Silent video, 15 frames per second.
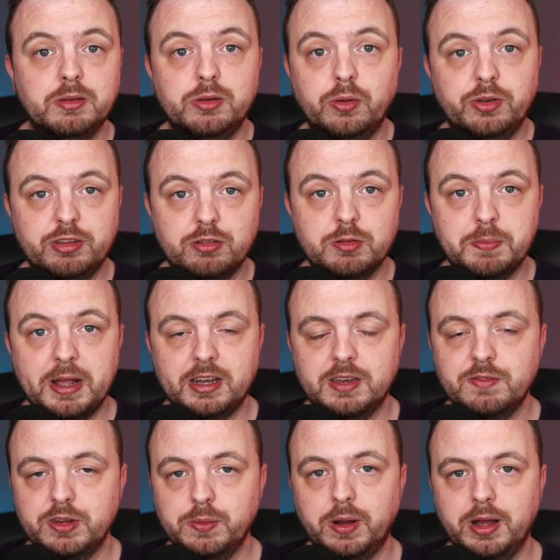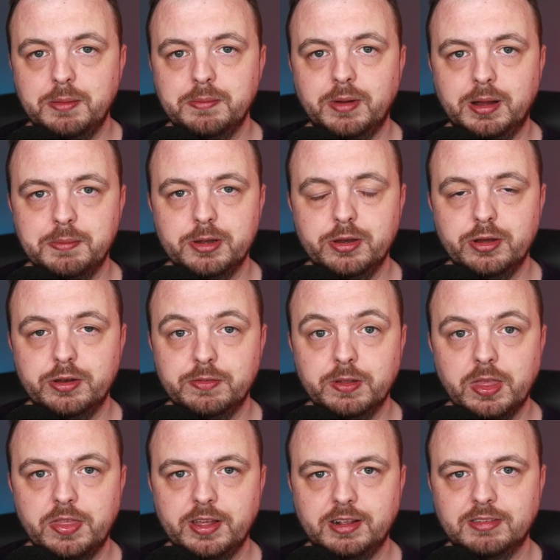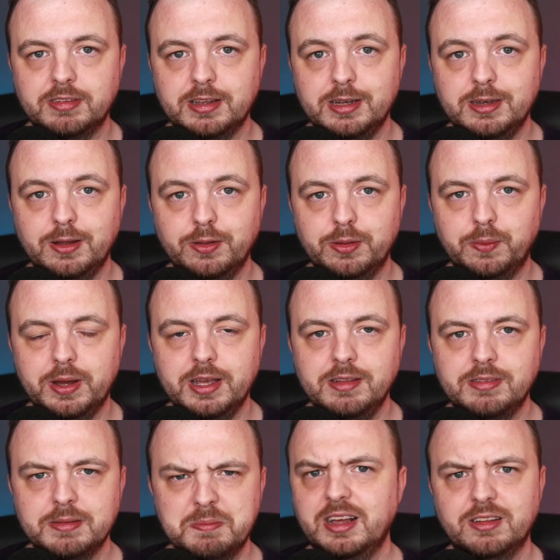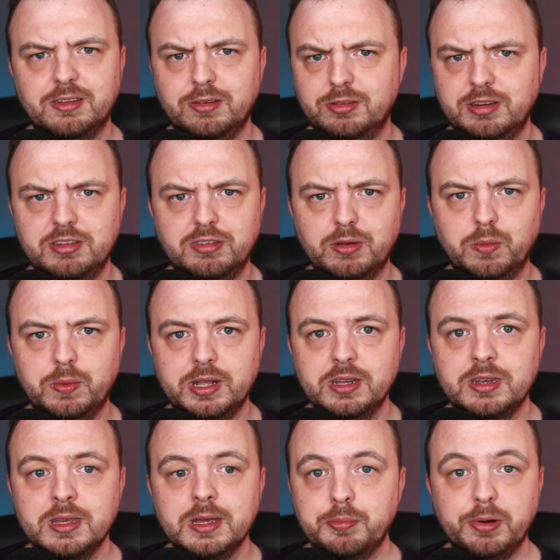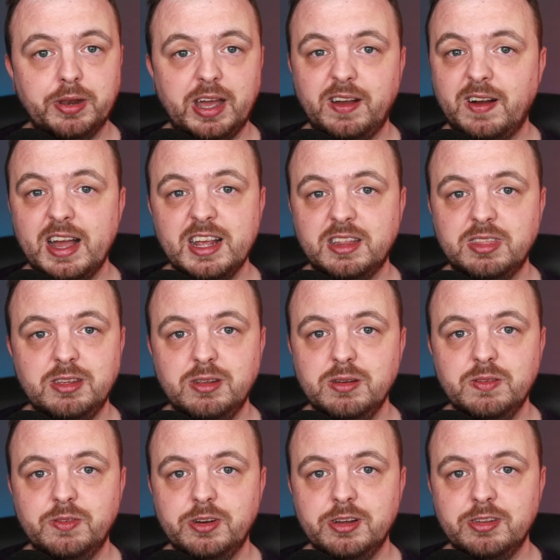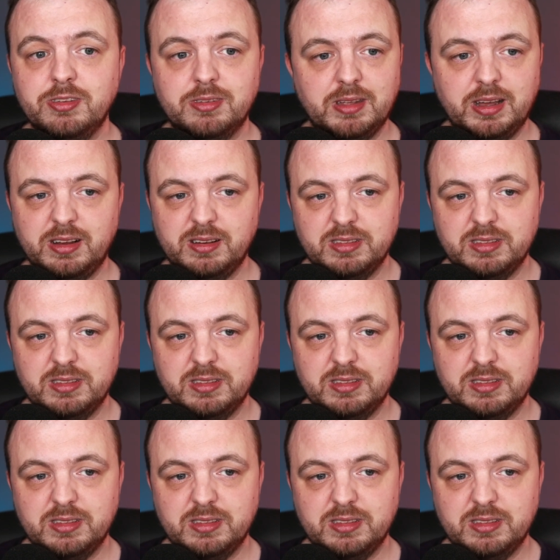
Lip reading: No disrespect if you are. I'm a nerd of other things in other ways. That sounded so weird. But I like the universe.